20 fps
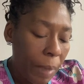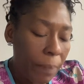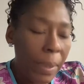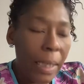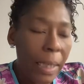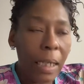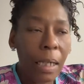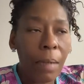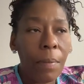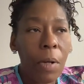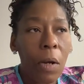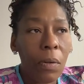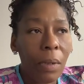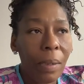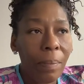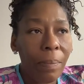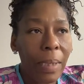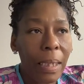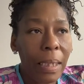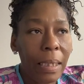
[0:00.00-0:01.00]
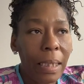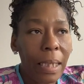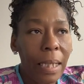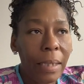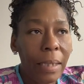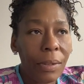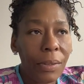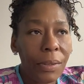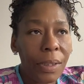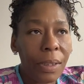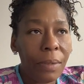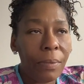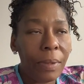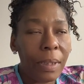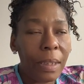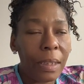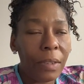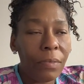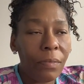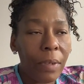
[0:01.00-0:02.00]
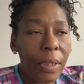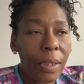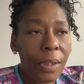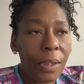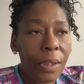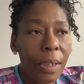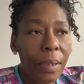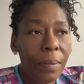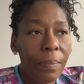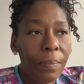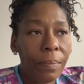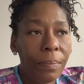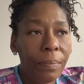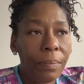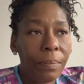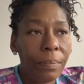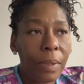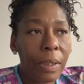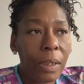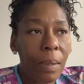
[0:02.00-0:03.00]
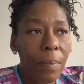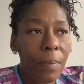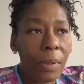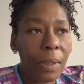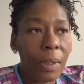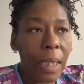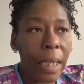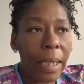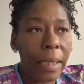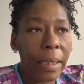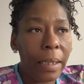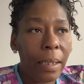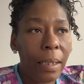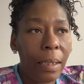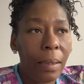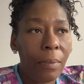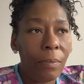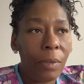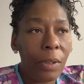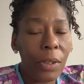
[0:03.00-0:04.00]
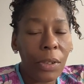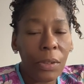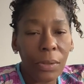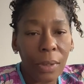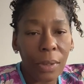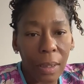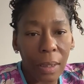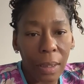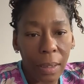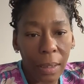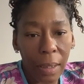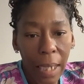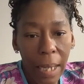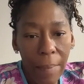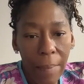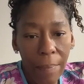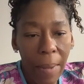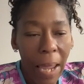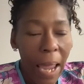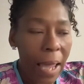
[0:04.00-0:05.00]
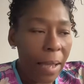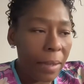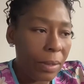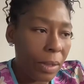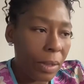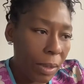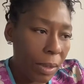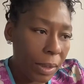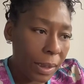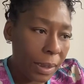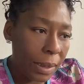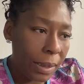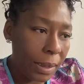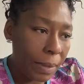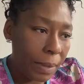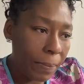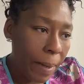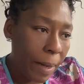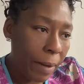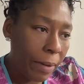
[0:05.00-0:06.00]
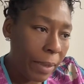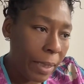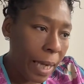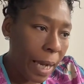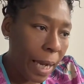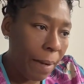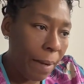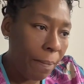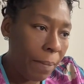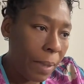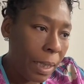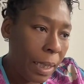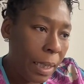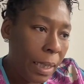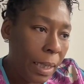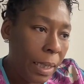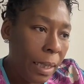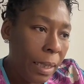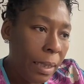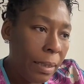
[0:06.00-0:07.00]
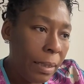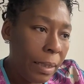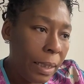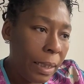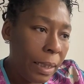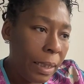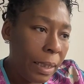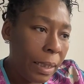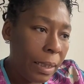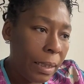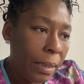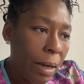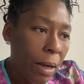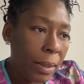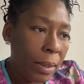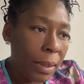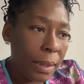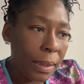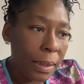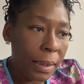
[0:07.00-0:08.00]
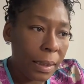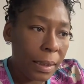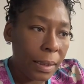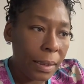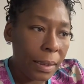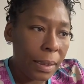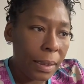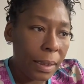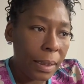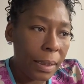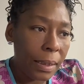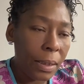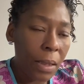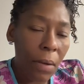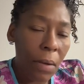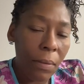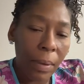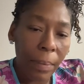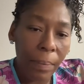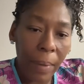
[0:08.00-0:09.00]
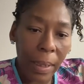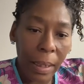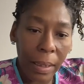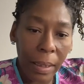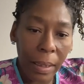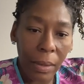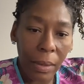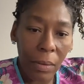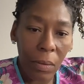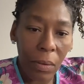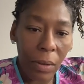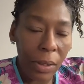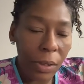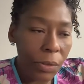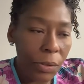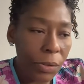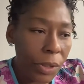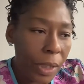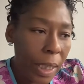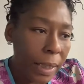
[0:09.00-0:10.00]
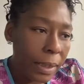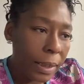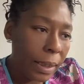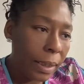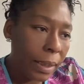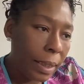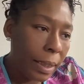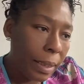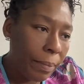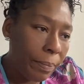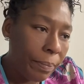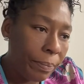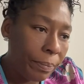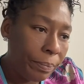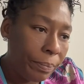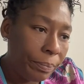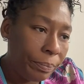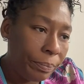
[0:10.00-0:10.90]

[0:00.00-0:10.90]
I'm picking up codependent energy with this friendship. It's almost like we'll use an empath narcissist paradigm. The narcissist is codependent on you chasing them.